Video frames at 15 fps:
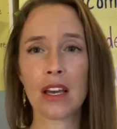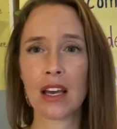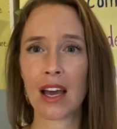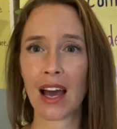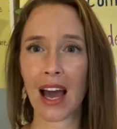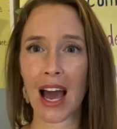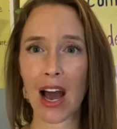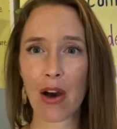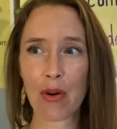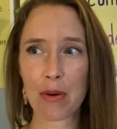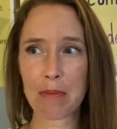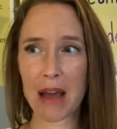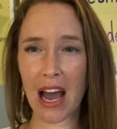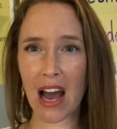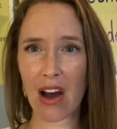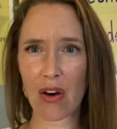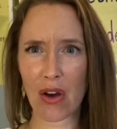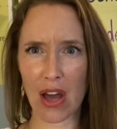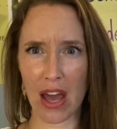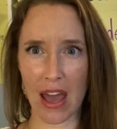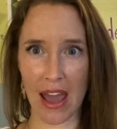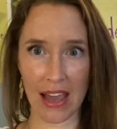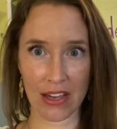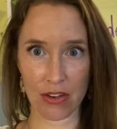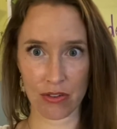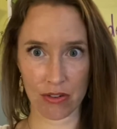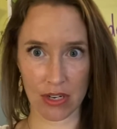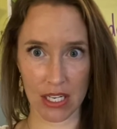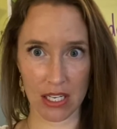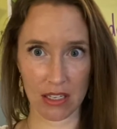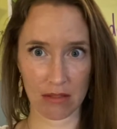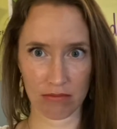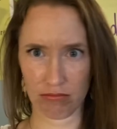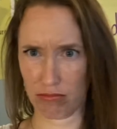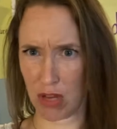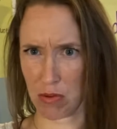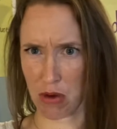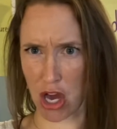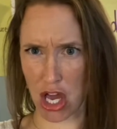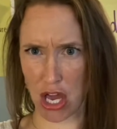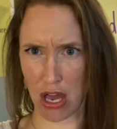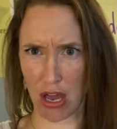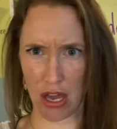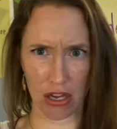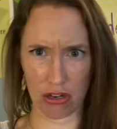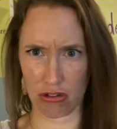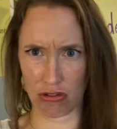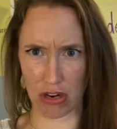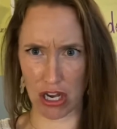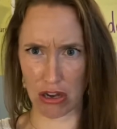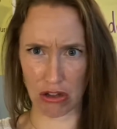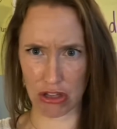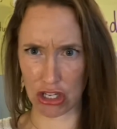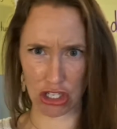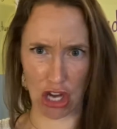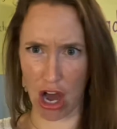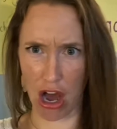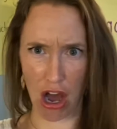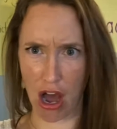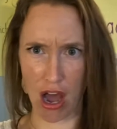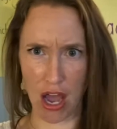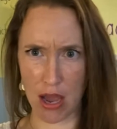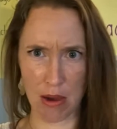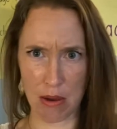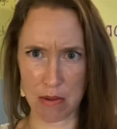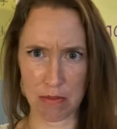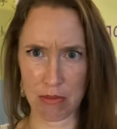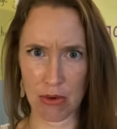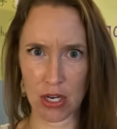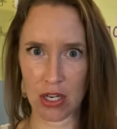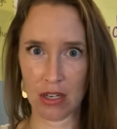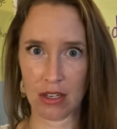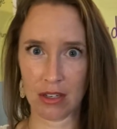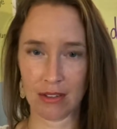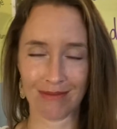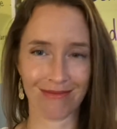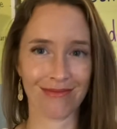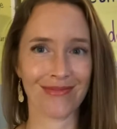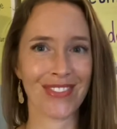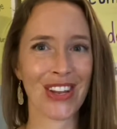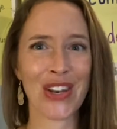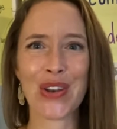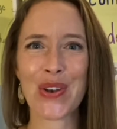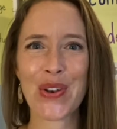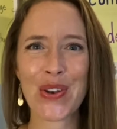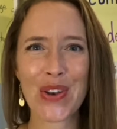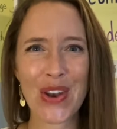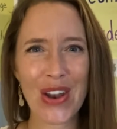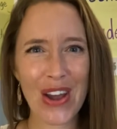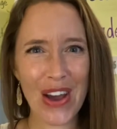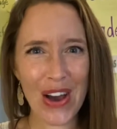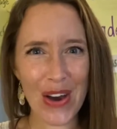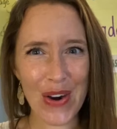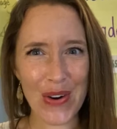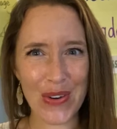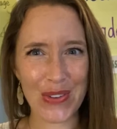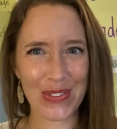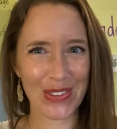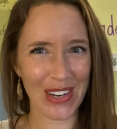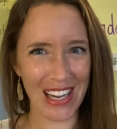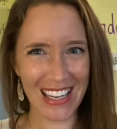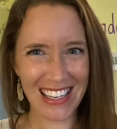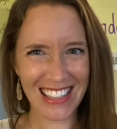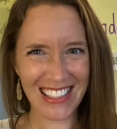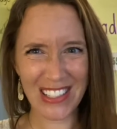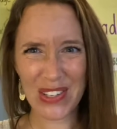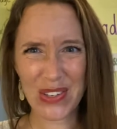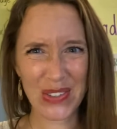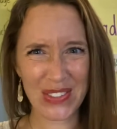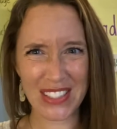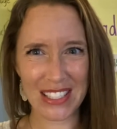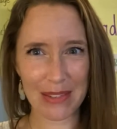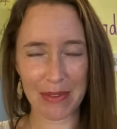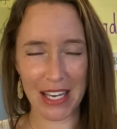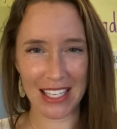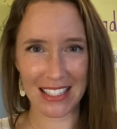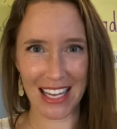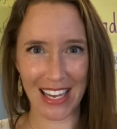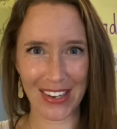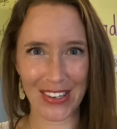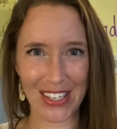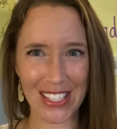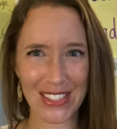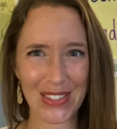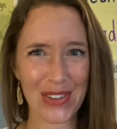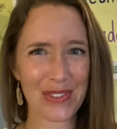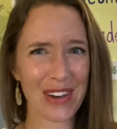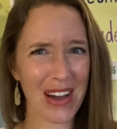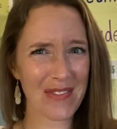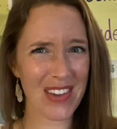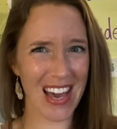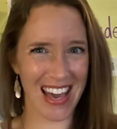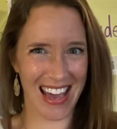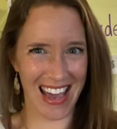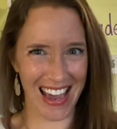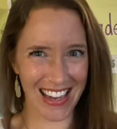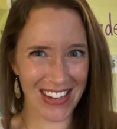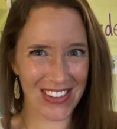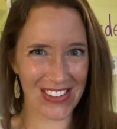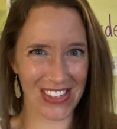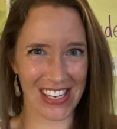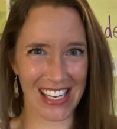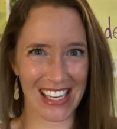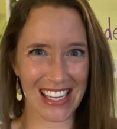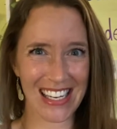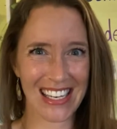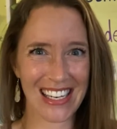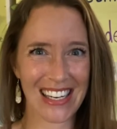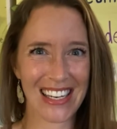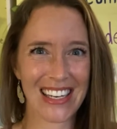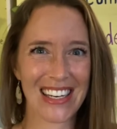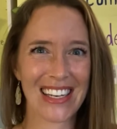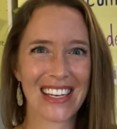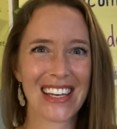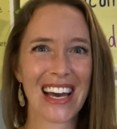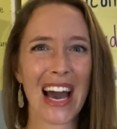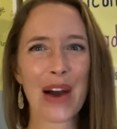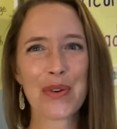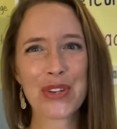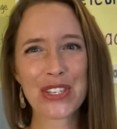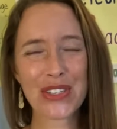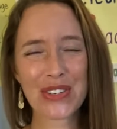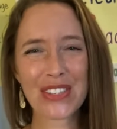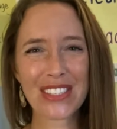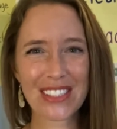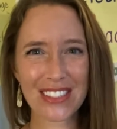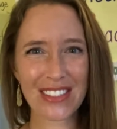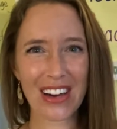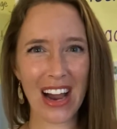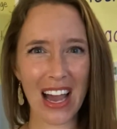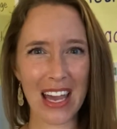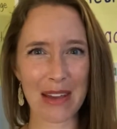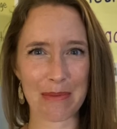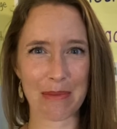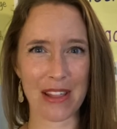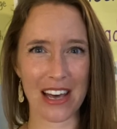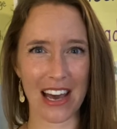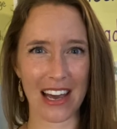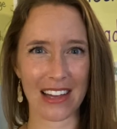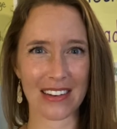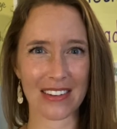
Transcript: How about angry? Am I angry all the time? No, right? You don't see me as angry. So if I'm not angry, how would you describe that?